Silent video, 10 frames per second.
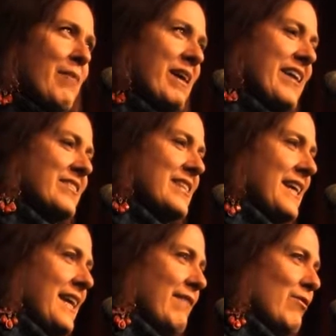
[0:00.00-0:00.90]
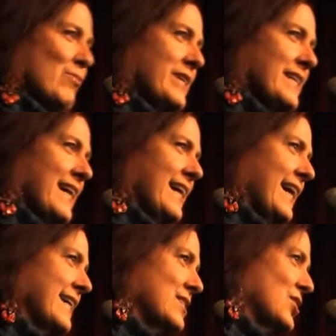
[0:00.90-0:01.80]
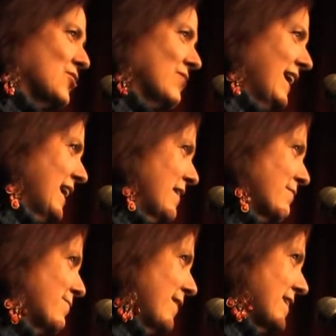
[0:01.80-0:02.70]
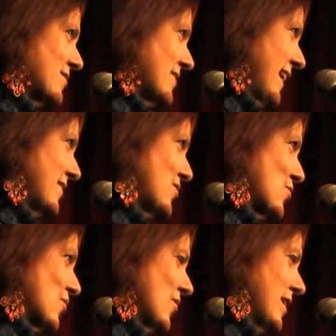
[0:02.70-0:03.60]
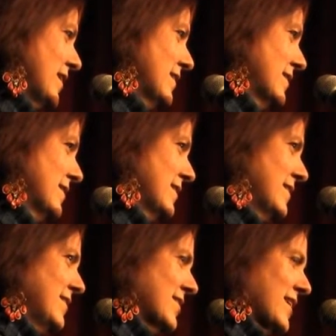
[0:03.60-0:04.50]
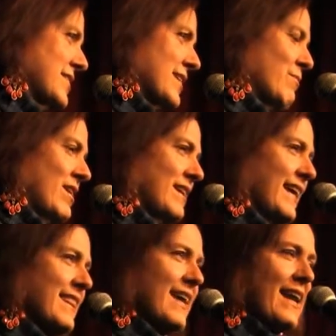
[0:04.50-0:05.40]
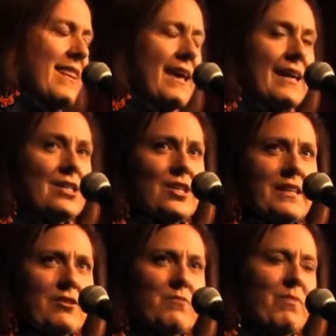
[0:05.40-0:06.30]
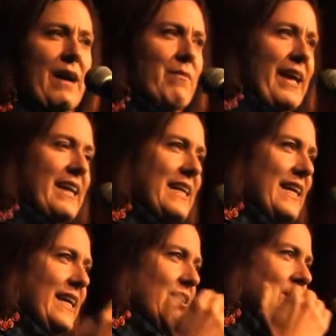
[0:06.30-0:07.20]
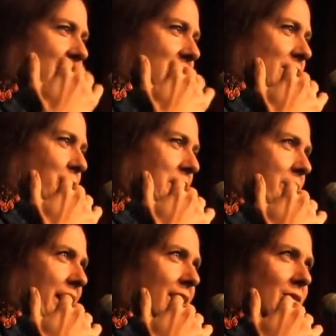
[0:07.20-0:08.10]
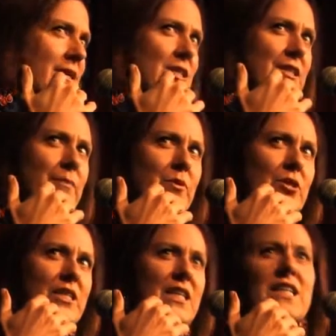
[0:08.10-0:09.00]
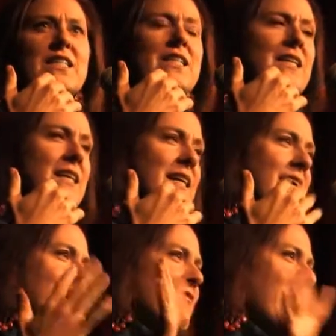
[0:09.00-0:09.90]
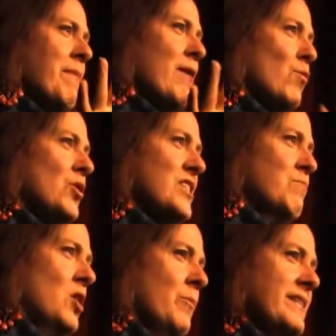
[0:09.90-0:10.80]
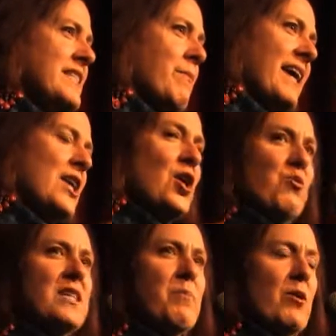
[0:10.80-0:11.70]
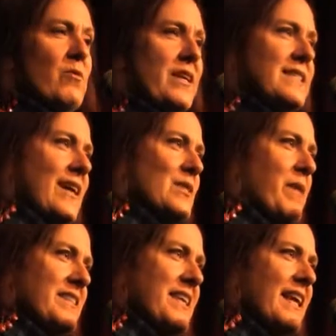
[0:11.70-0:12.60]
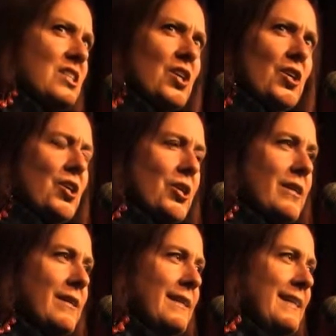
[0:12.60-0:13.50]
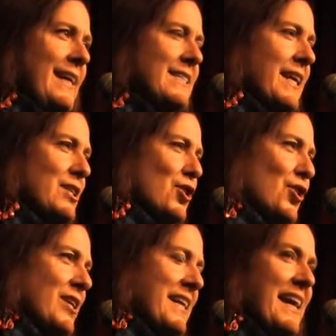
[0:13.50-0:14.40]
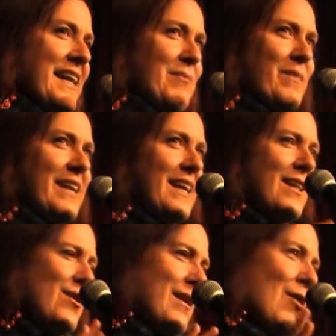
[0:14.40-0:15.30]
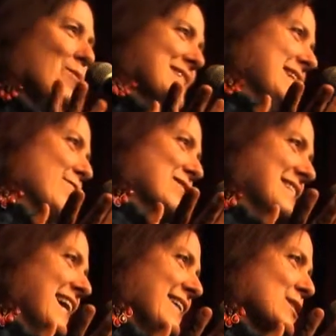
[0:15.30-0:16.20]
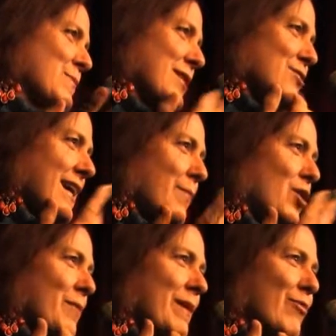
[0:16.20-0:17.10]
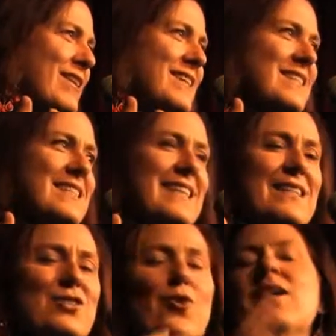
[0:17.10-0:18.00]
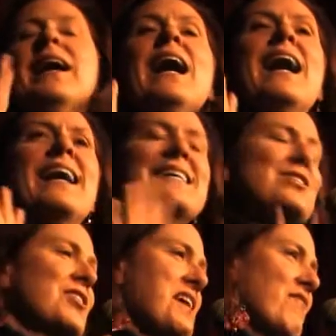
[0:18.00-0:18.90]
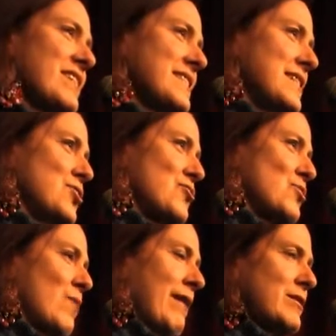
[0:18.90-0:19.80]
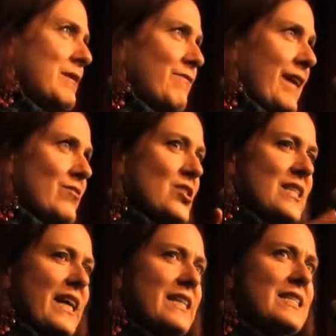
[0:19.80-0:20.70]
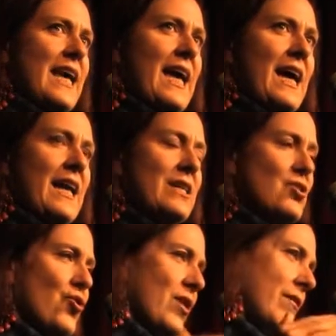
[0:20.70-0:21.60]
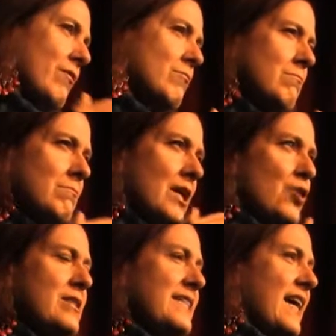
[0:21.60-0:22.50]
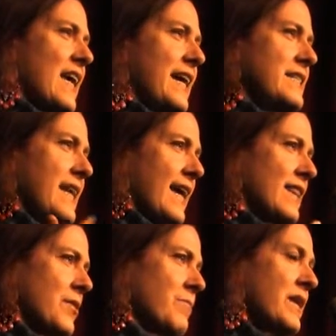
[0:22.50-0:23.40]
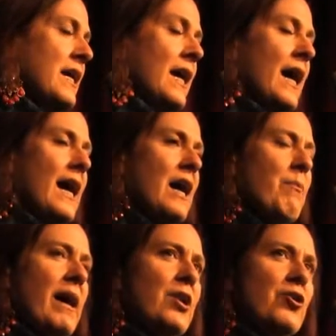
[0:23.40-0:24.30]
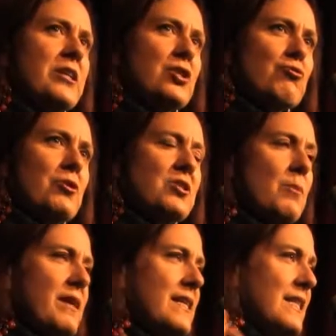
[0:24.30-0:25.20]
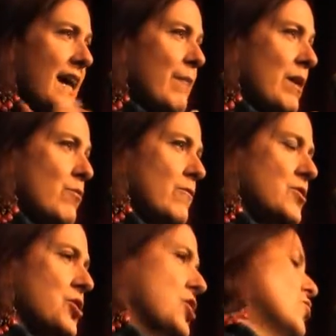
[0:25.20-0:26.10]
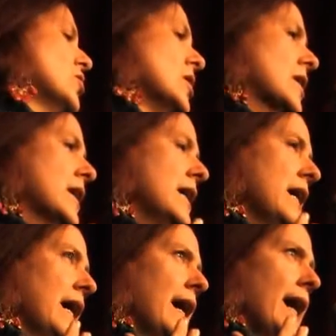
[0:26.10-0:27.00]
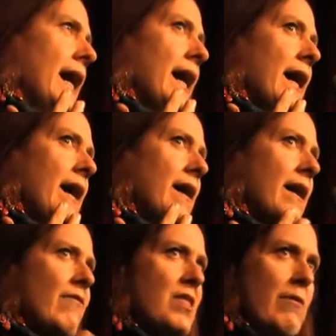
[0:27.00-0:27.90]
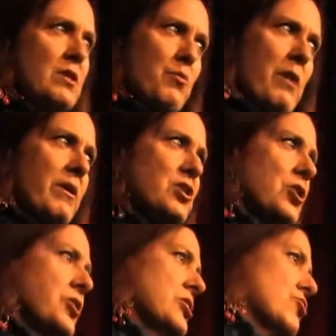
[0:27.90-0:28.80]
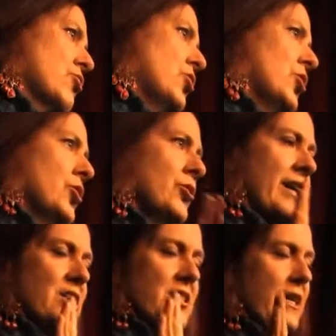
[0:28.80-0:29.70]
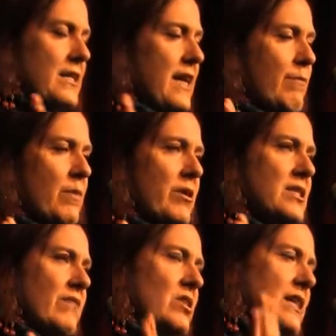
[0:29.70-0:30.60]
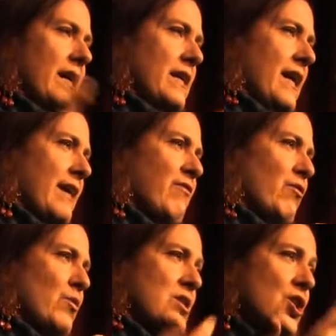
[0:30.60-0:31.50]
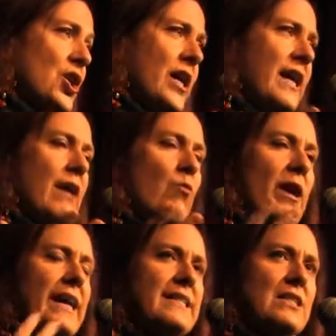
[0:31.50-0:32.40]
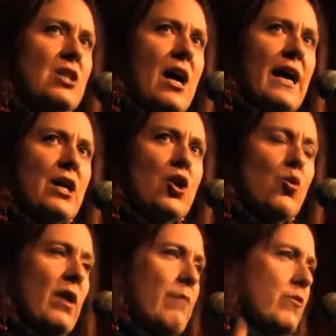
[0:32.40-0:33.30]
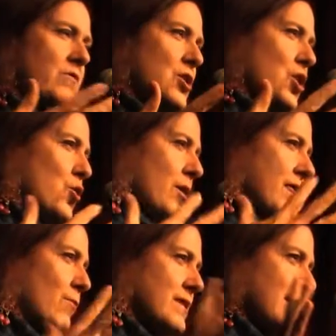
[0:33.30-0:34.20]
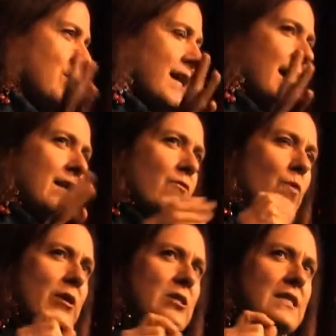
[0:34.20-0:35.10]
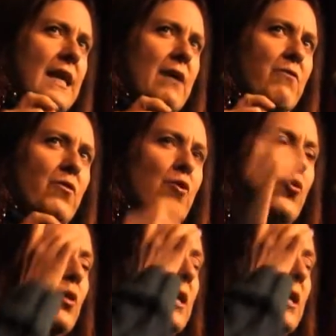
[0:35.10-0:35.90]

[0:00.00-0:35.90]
out tonight, everyone. I don't have a sad story because I'm not like that. I think actually I'm like an illness of being pathologically perky because even in my worst moments, I'm like, this part really sucks, but it's going to turn. It's going to turn at any minute, and it almost never does, but there's like a part of my brain that does that. So I started having seizures when I was about 5 or 6, and it took a good decade to get them under control. So by the time I moved to New York, everything was pretty much under control. I just had to take my pills every day and life was good. And what I did not know when I moved to New York, there was some kind of weird snafu.